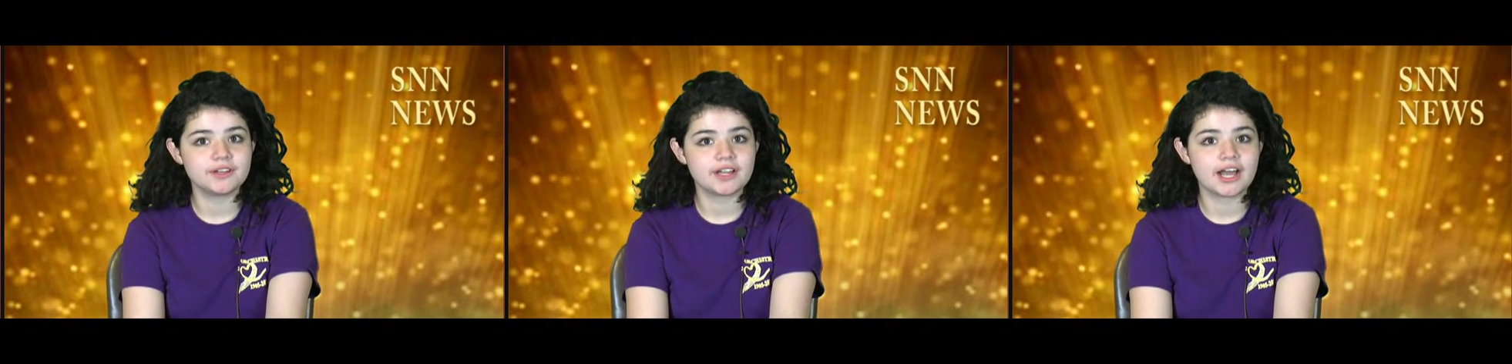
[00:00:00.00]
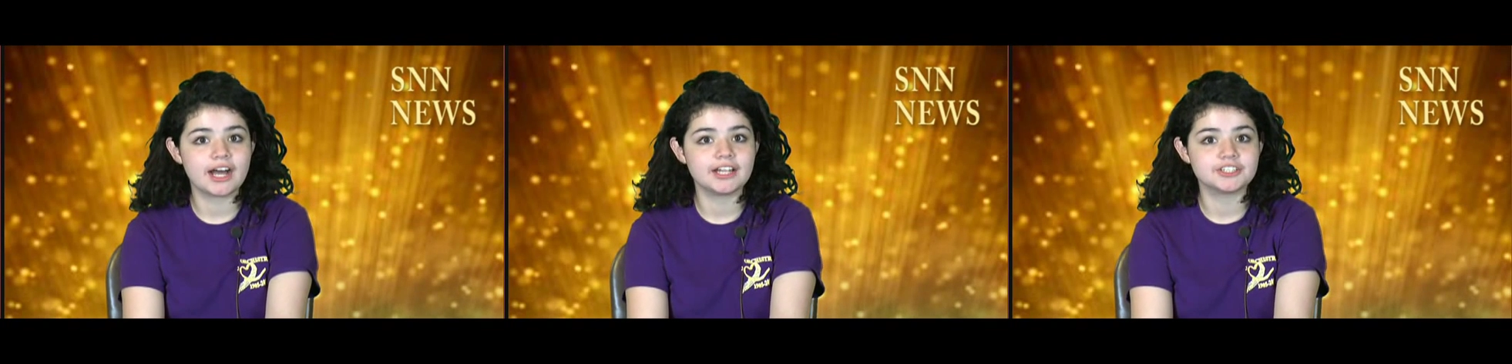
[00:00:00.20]
a
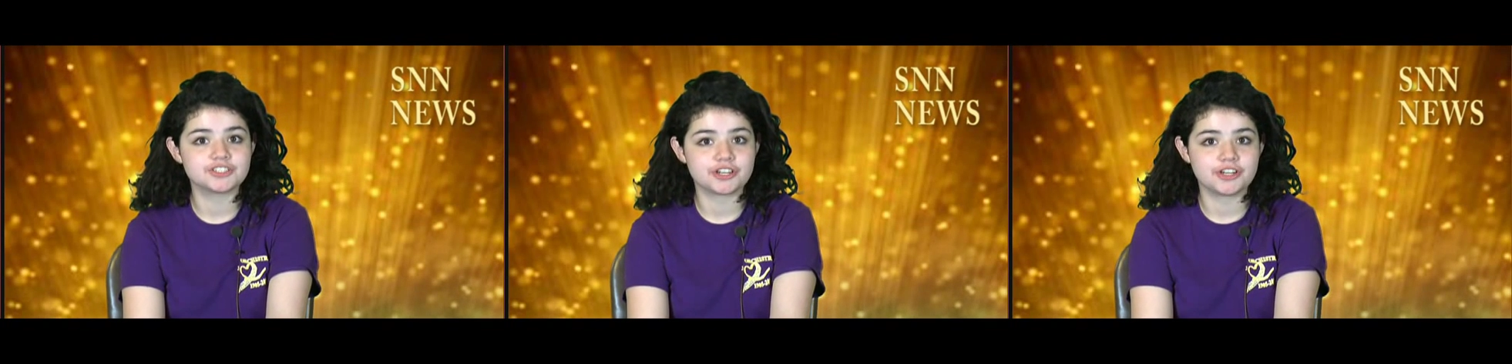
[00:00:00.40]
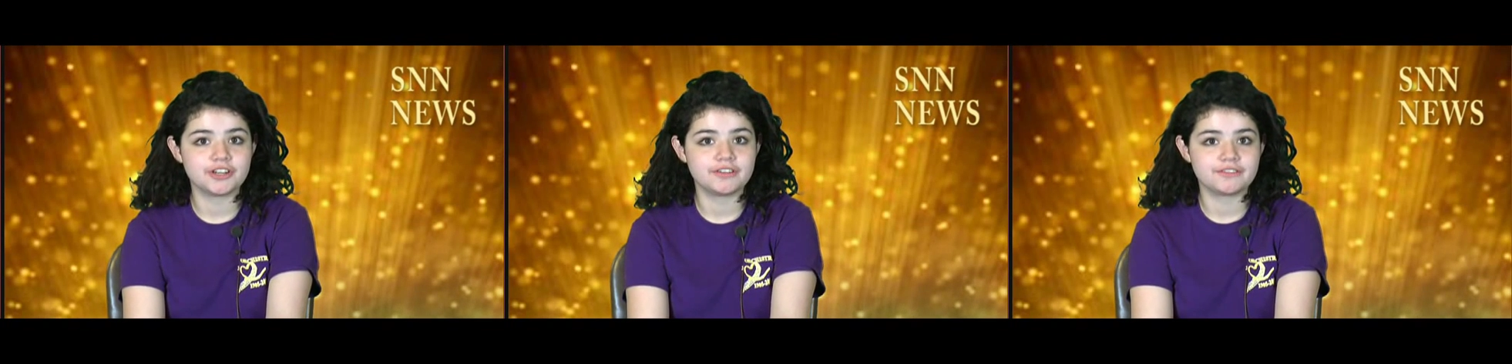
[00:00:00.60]
college
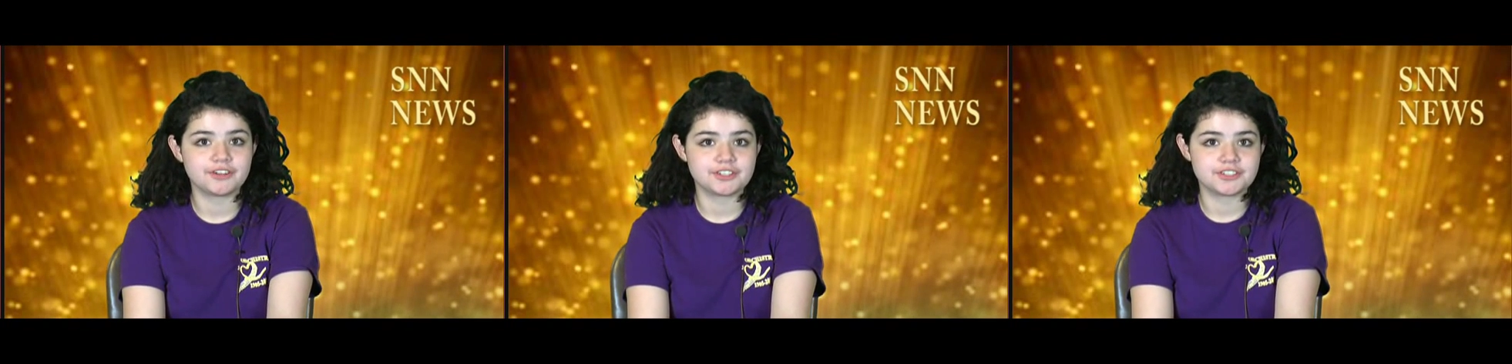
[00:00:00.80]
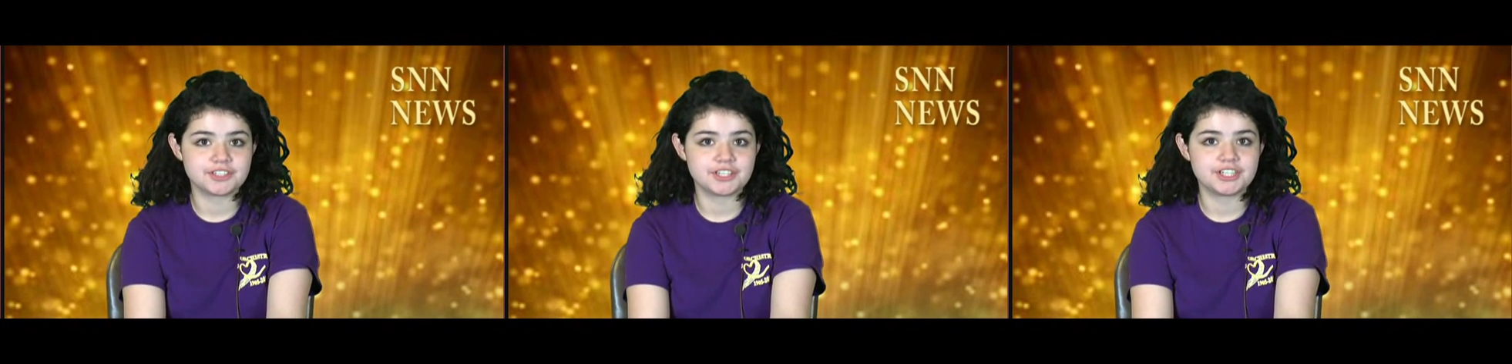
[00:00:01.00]
or
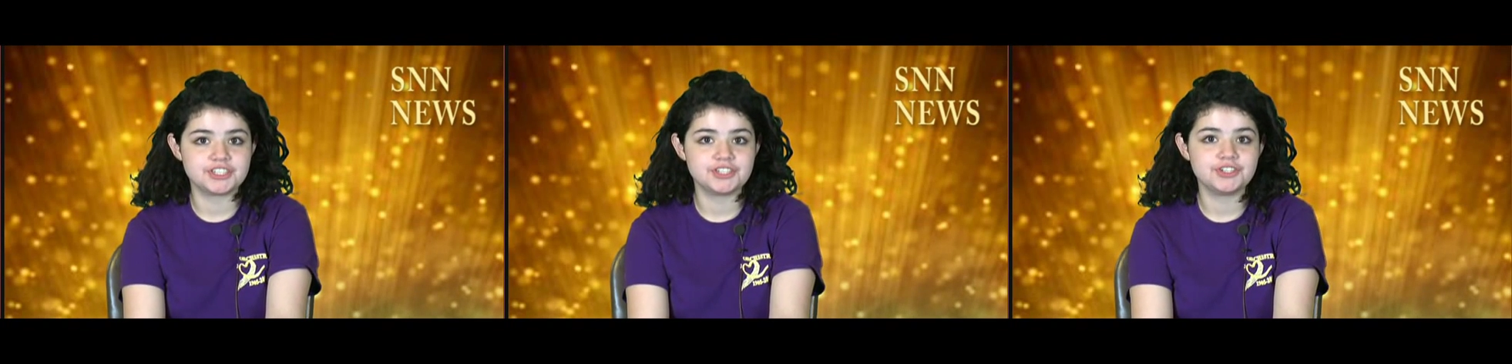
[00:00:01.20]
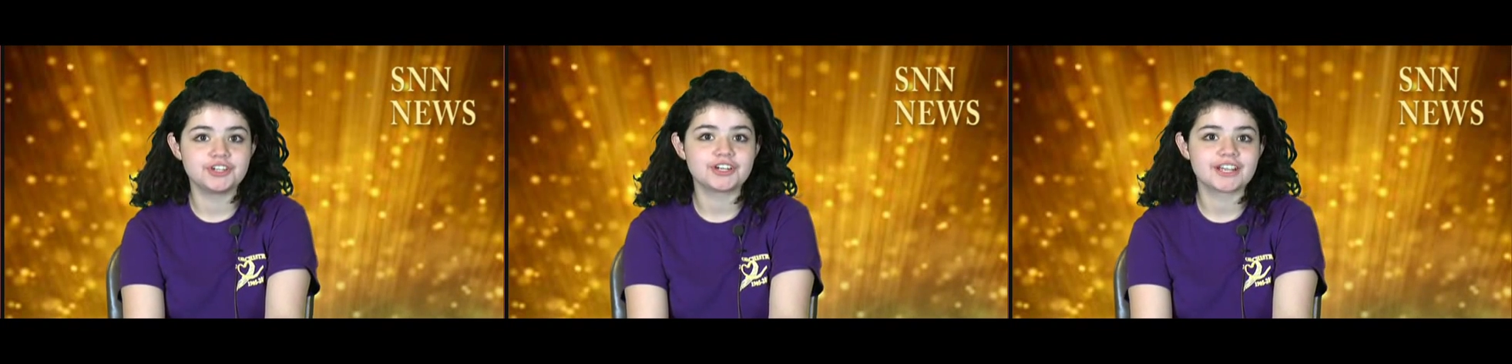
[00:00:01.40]
university
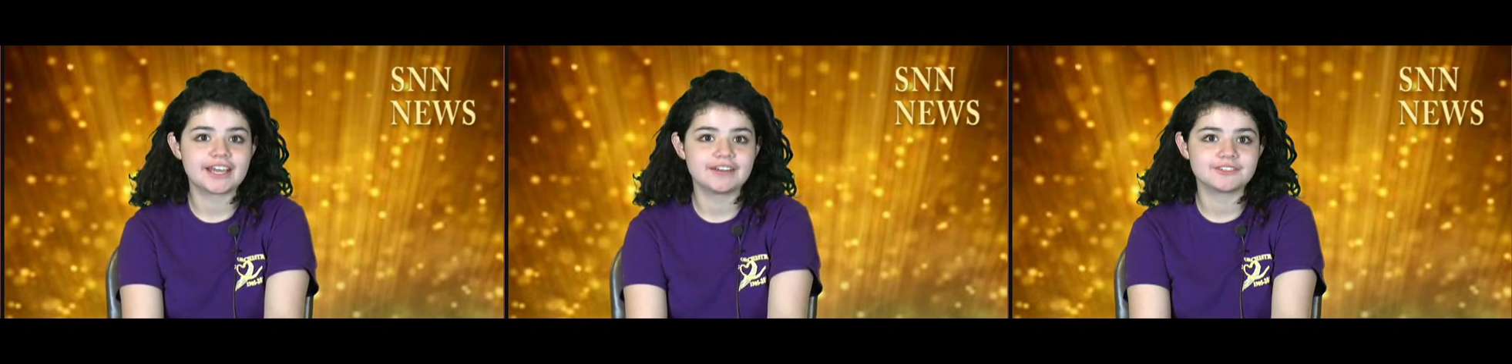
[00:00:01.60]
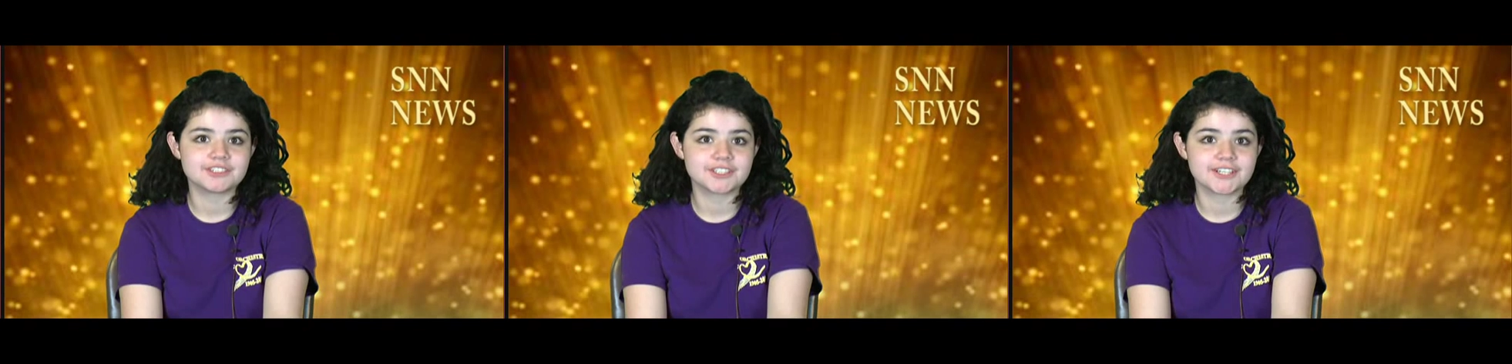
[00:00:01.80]
to your
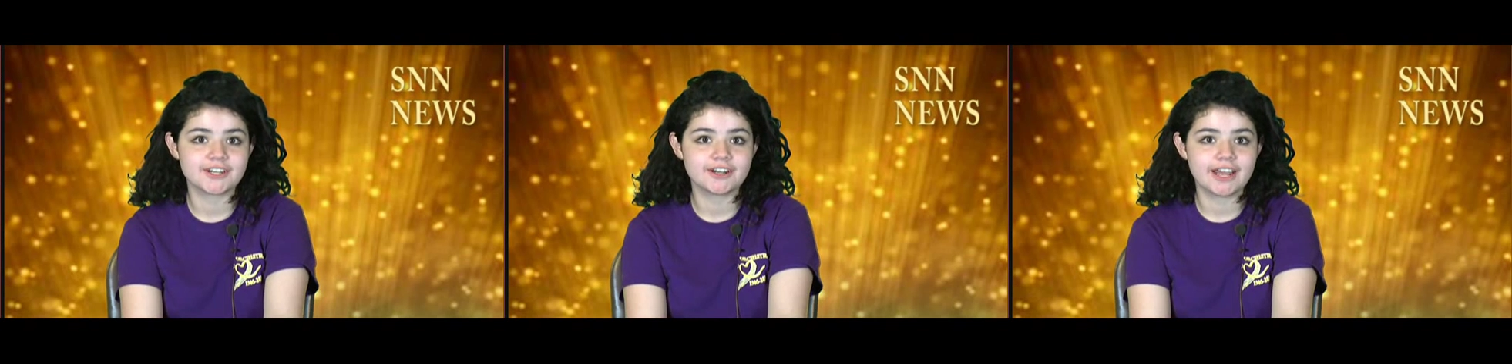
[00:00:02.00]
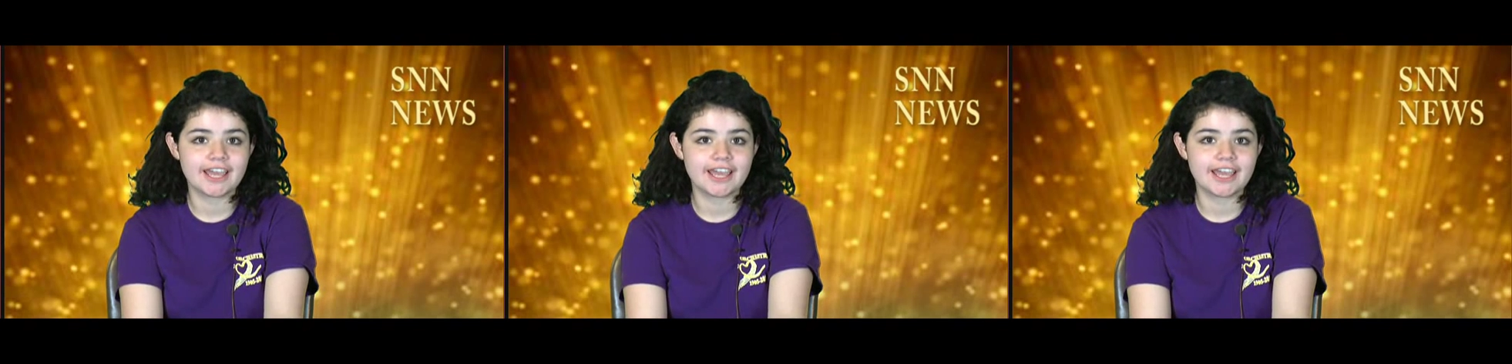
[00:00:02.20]
counselor,